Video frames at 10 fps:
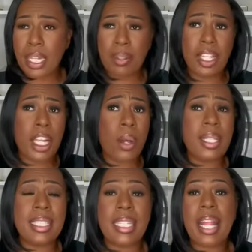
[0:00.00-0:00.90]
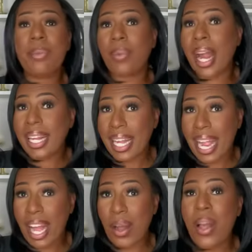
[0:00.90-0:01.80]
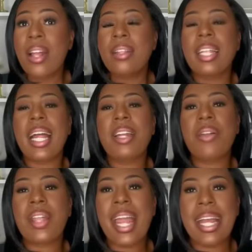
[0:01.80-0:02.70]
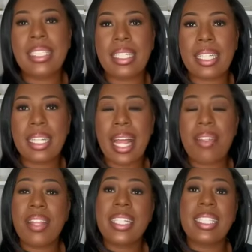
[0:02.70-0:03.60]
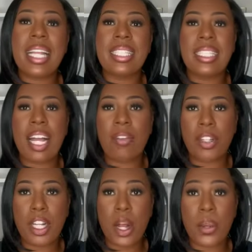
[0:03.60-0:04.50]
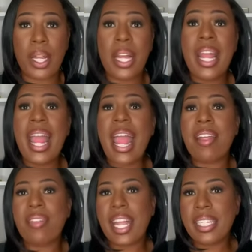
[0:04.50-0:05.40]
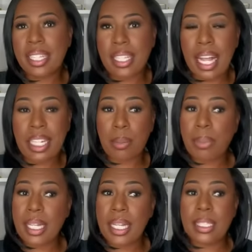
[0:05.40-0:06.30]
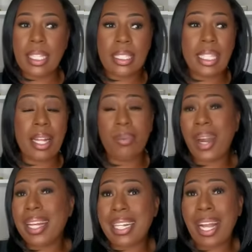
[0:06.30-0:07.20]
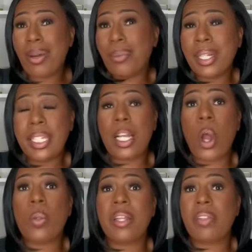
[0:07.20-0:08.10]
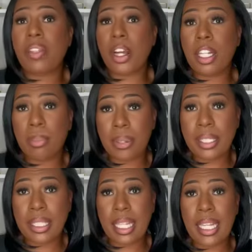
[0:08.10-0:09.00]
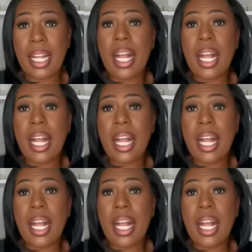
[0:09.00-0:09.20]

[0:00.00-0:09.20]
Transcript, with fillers: The only state right now that I know that has declined this is South Dakota. And they declined it because they said right now, really only thirty percent